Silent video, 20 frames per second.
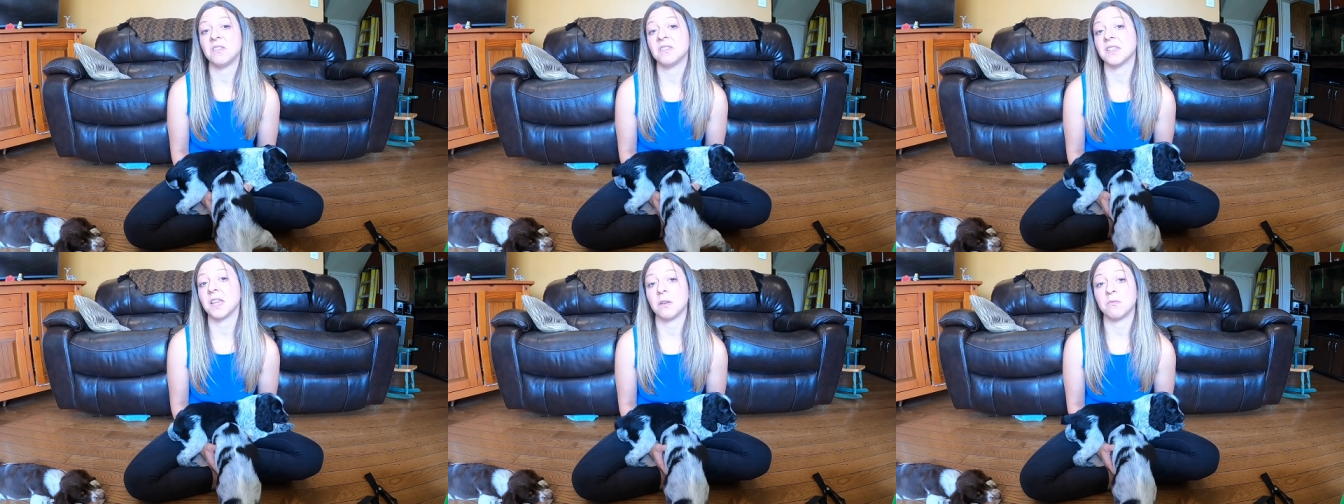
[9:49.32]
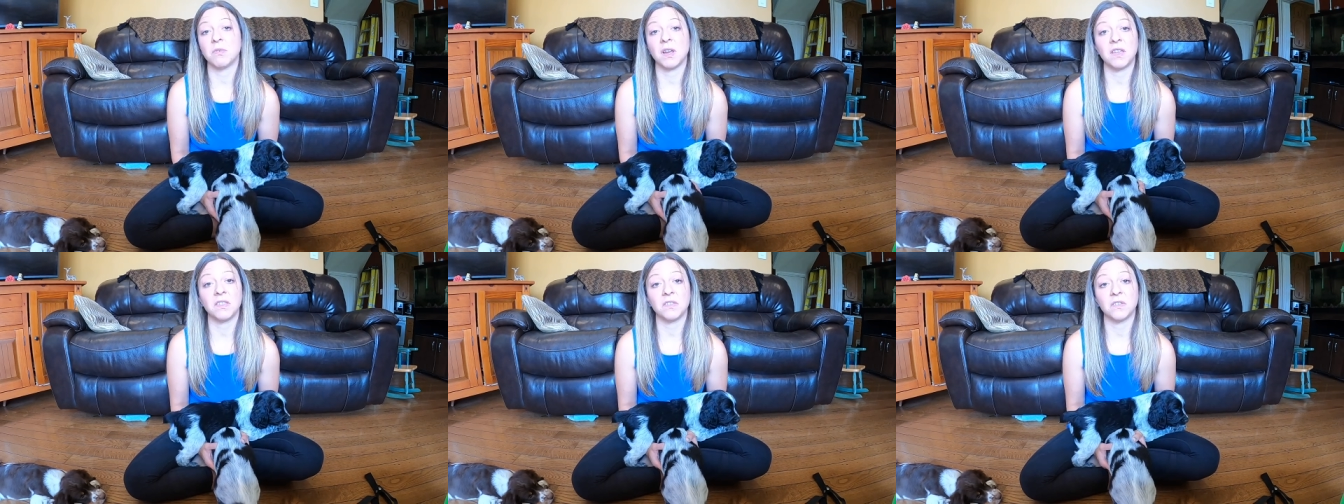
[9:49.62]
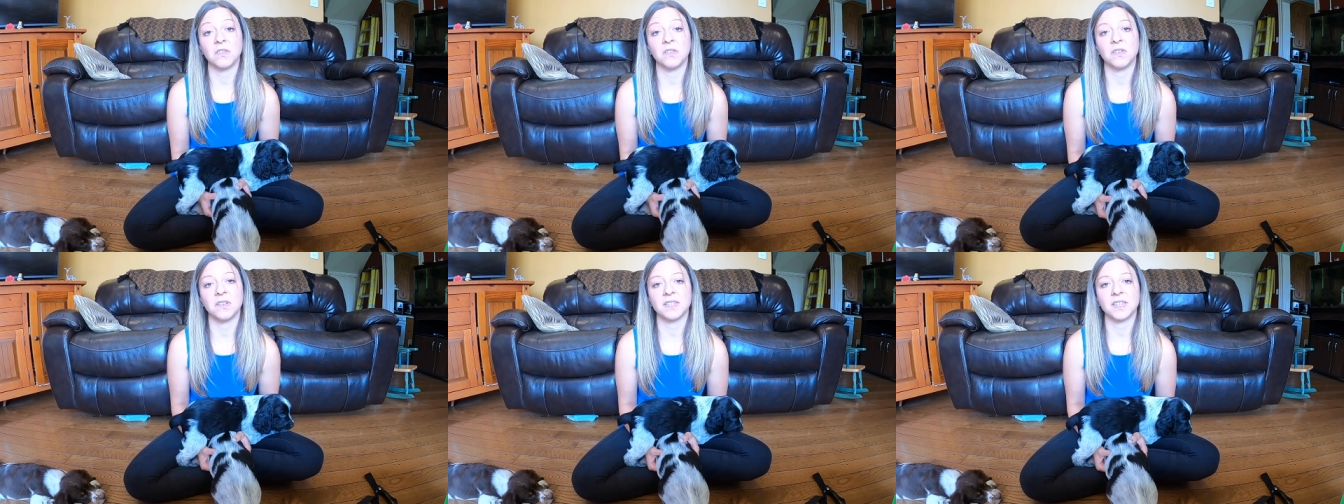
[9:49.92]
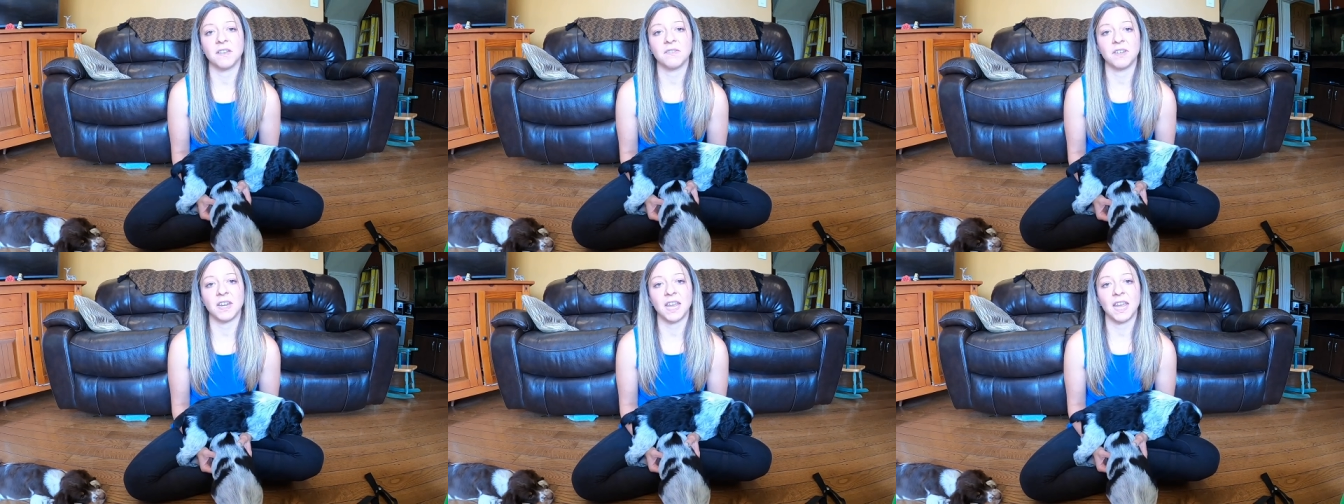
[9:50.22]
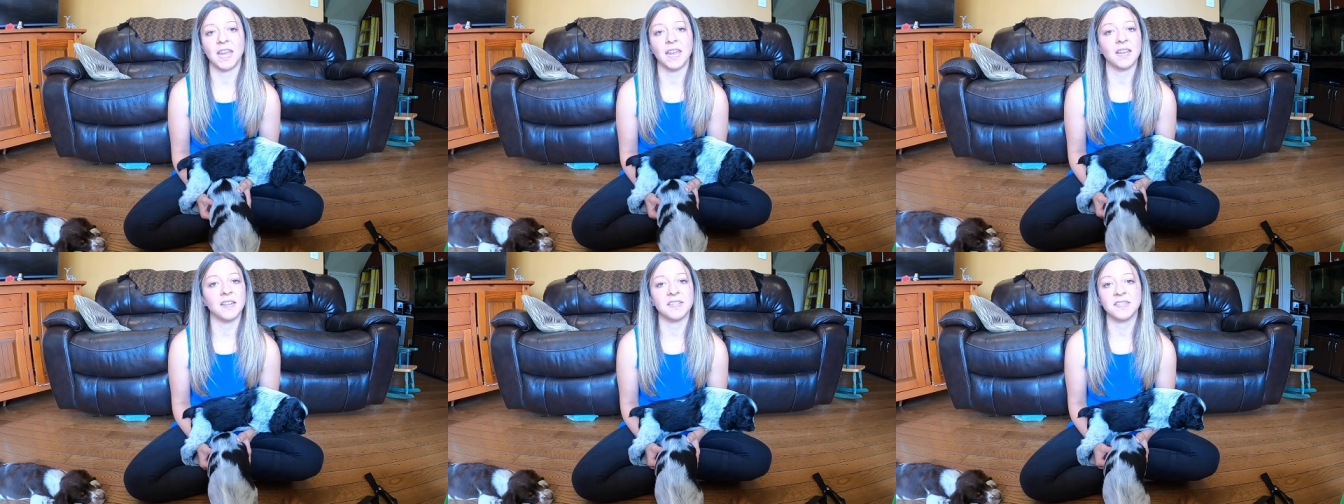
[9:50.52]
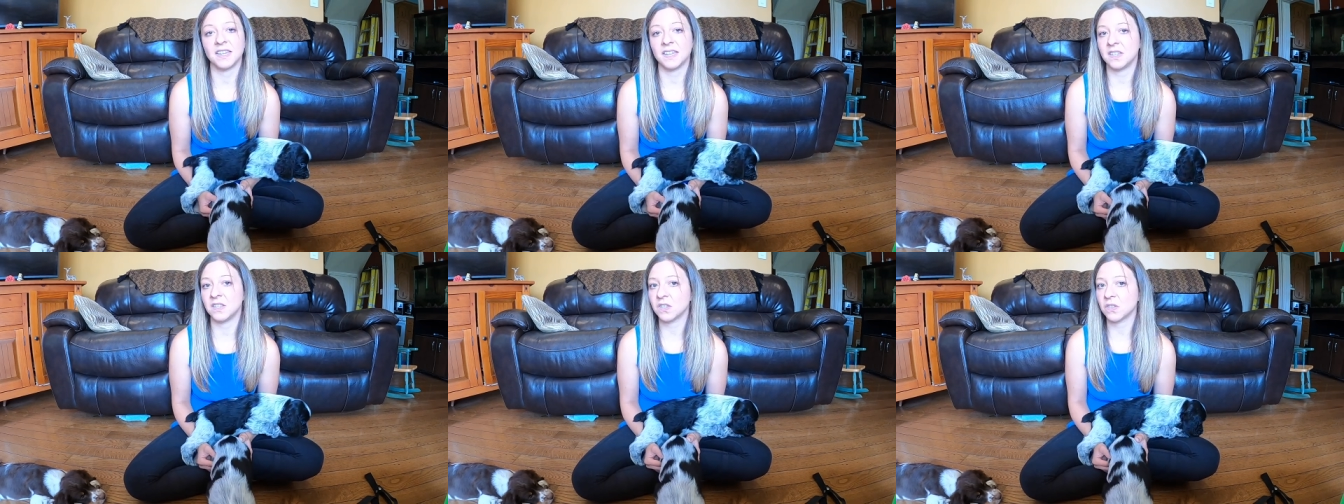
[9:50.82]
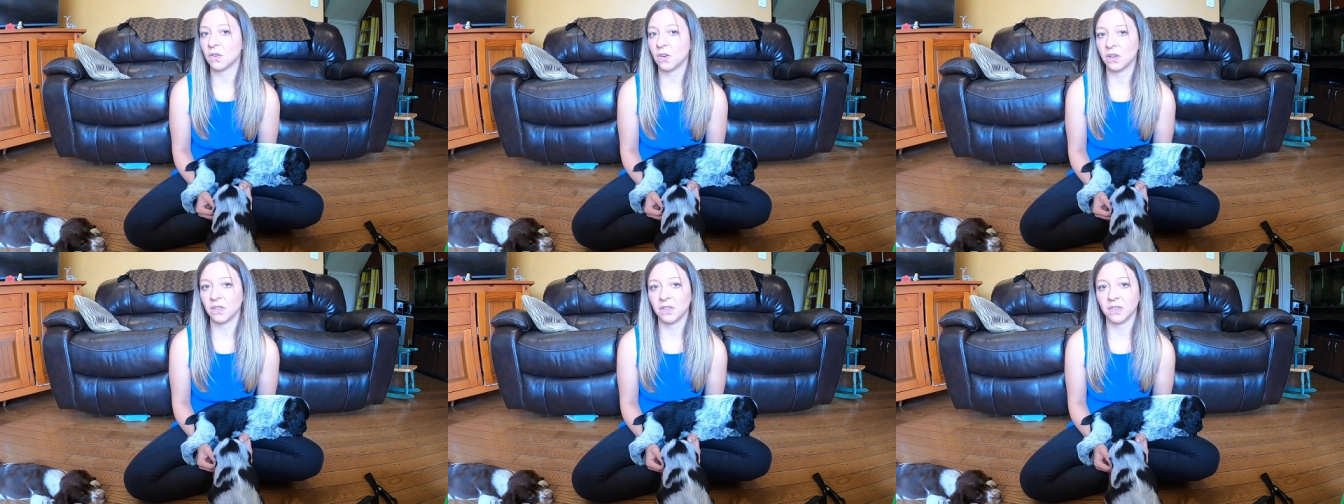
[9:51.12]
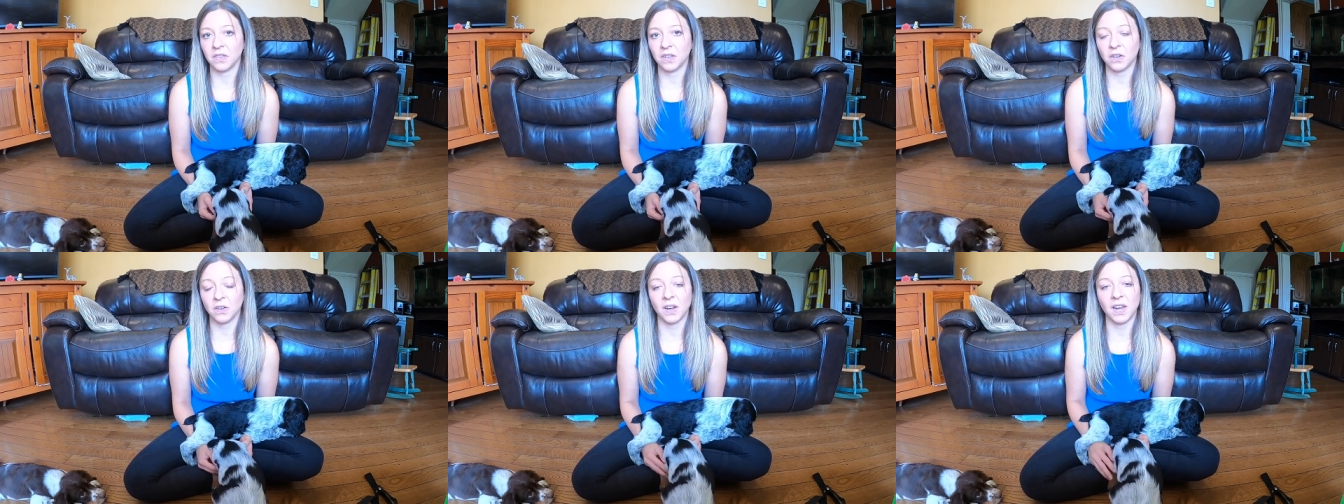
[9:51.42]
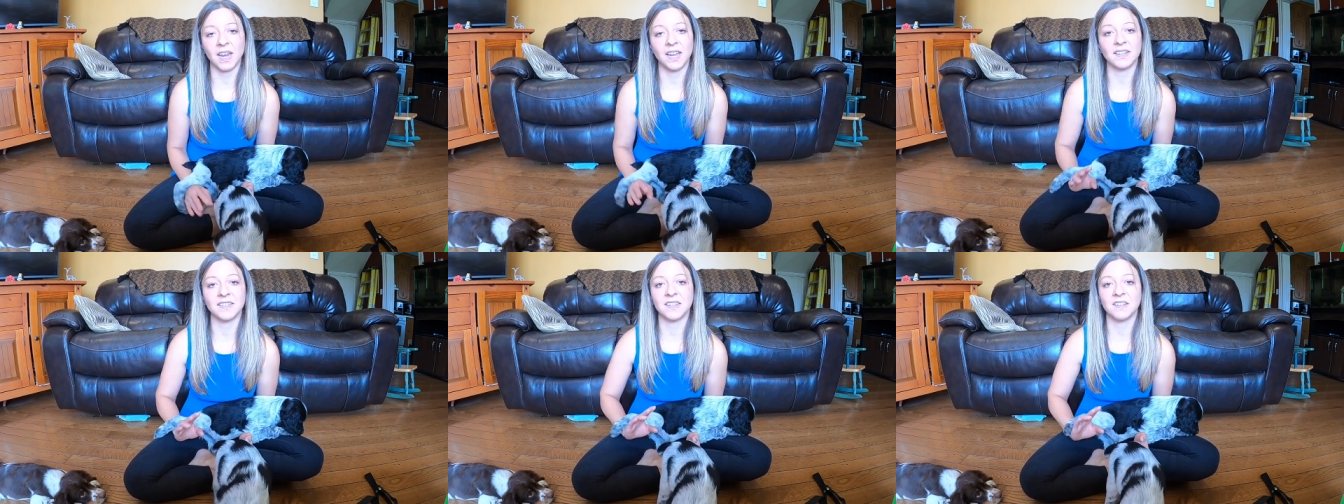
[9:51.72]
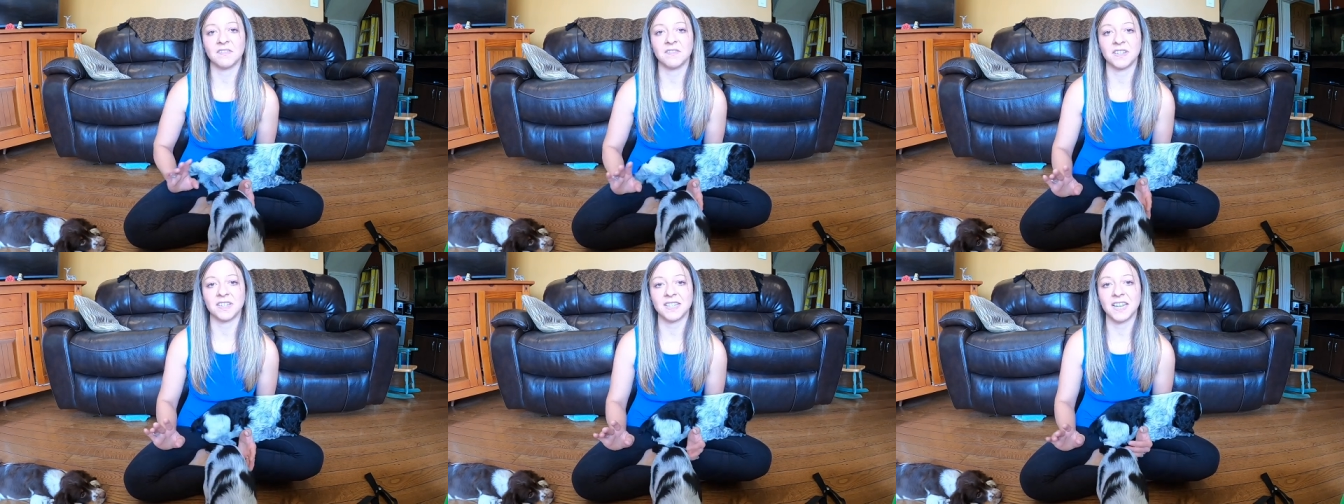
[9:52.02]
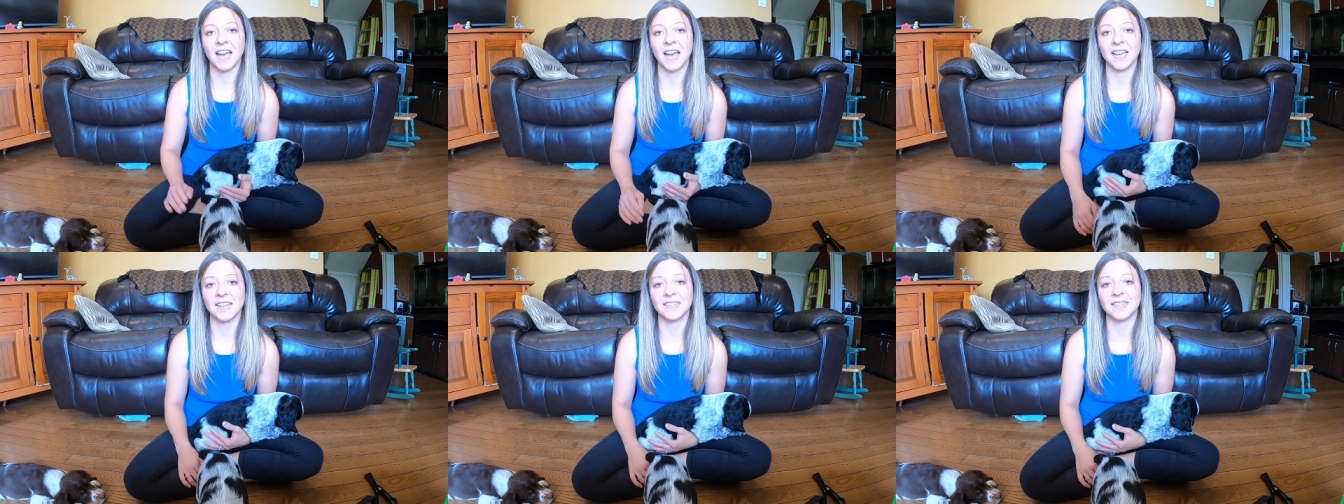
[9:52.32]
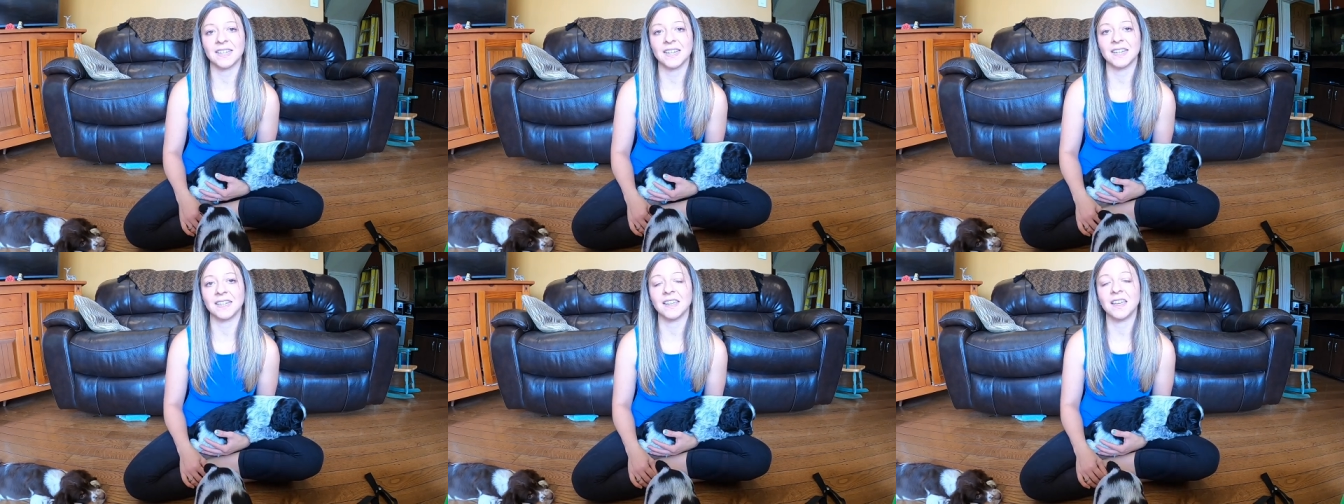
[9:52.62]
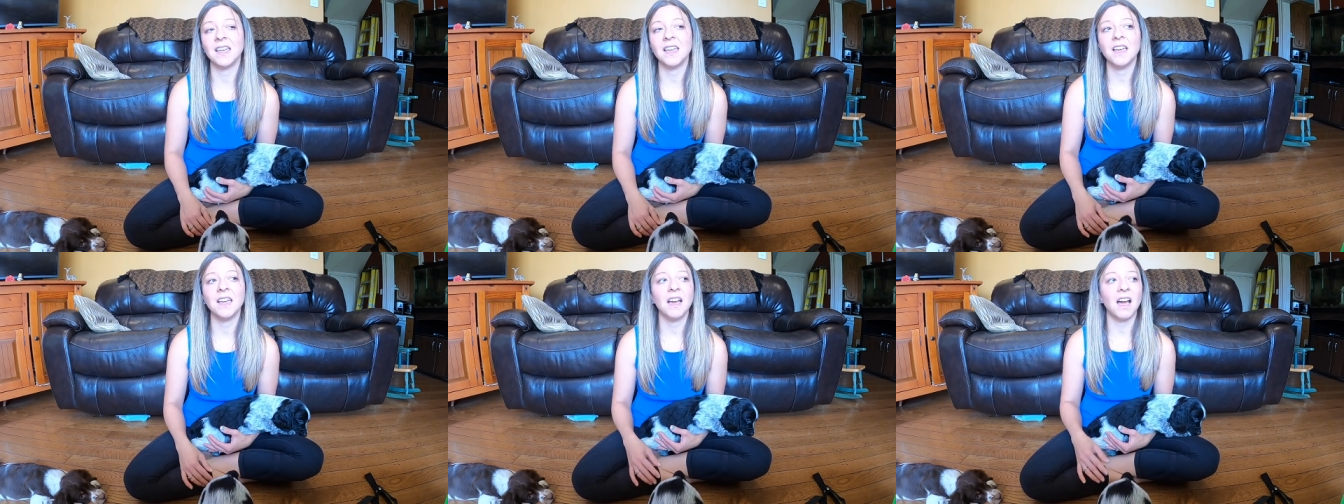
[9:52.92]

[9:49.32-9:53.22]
slept right through to seven, eight. Didn't soil in the crate, did fantastic.